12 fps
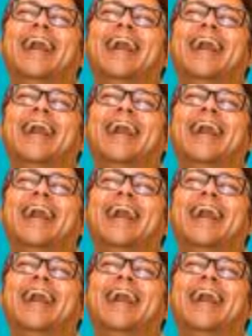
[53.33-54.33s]

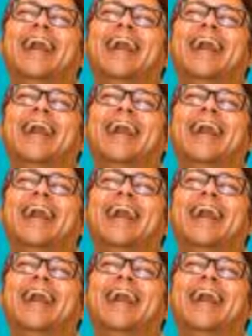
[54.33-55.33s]

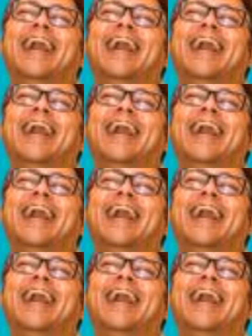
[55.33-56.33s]

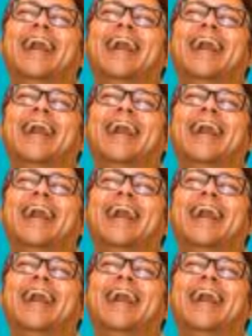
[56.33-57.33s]

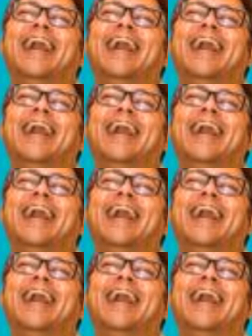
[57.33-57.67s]
(no lip movement)